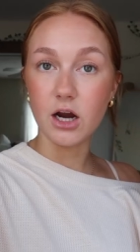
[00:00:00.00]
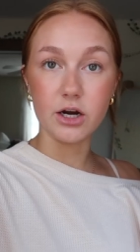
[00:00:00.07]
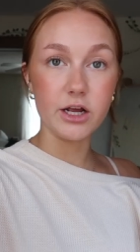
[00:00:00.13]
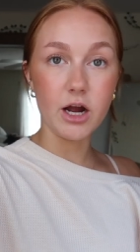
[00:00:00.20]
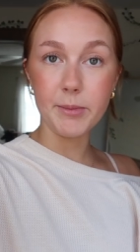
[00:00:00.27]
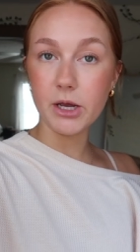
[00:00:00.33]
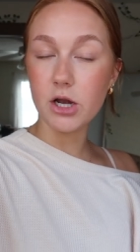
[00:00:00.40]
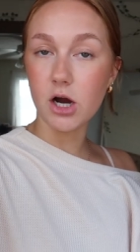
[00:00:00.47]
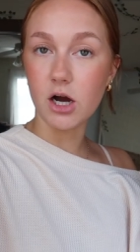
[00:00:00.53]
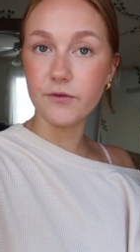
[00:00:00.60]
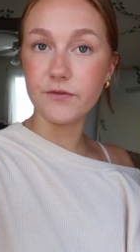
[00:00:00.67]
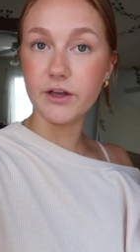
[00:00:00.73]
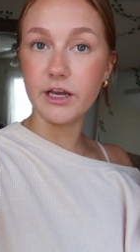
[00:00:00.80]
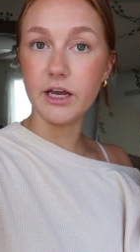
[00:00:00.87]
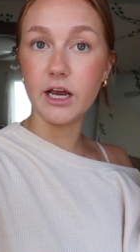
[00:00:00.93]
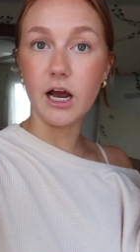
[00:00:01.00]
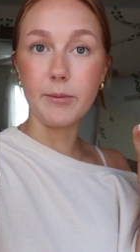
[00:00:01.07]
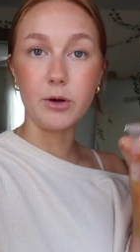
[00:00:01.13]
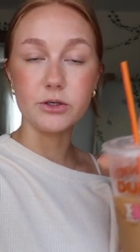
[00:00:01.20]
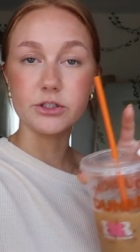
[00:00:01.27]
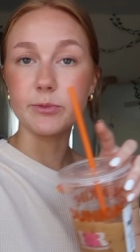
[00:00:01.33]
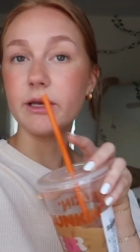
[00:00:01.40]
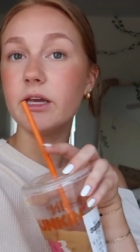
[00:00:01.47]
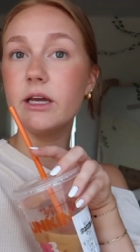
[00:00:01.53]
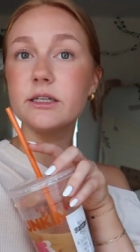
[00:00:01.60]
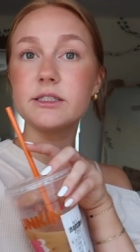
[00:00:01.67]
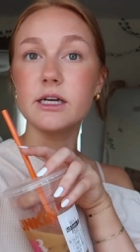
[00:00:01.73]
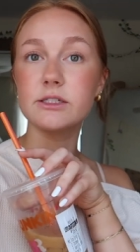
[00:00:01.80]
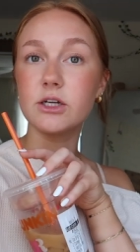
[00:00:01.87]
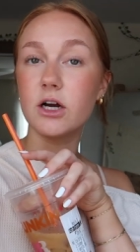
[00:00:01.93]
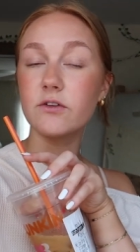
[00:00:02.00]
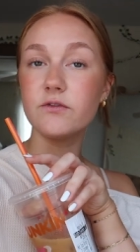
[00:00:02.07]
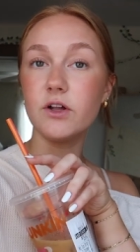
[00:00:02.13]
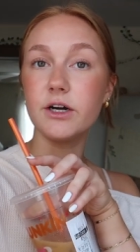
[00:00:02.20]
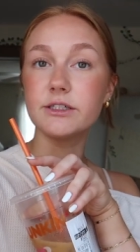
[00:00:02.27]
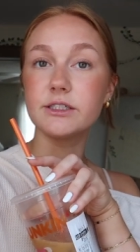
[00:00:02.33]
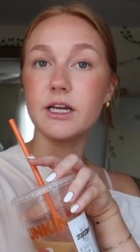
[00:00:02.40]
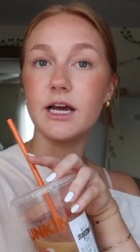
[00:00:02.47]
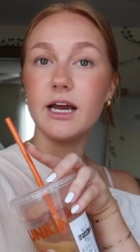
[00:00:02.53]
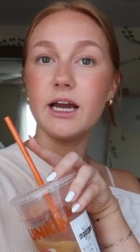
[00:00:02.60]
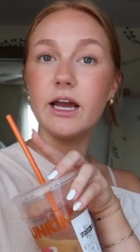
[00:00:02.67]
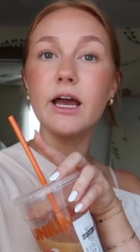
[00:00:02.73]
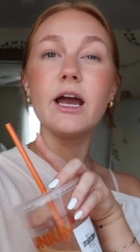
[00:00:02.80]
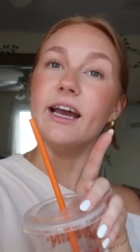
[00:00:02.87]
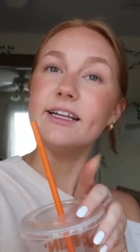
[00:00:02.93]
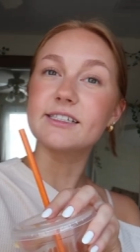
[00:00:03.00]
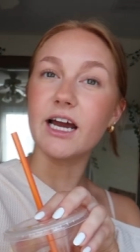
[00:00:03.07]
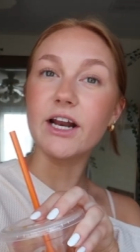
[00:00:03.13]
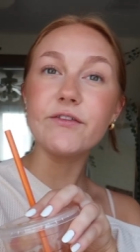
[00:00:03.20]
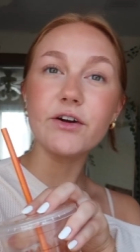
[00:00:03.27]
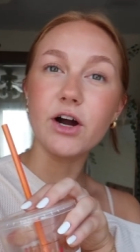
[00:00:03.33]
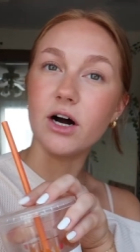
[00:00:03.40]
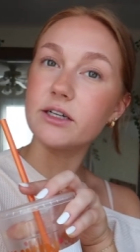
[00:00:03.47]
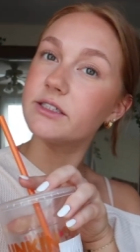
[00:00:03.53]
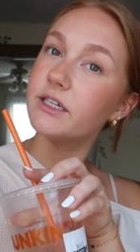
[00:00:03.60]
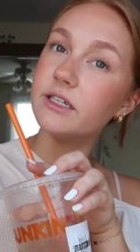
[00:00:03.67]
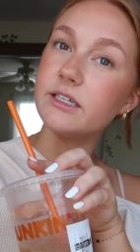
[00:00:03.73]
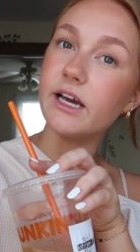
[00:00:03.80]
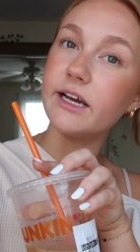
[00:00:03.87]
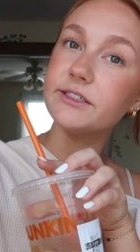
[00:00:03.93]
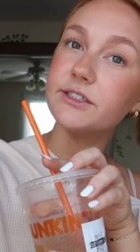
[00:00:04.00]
I already got my coffee. I'm also making a TikTok vlog today. It's kind of a content day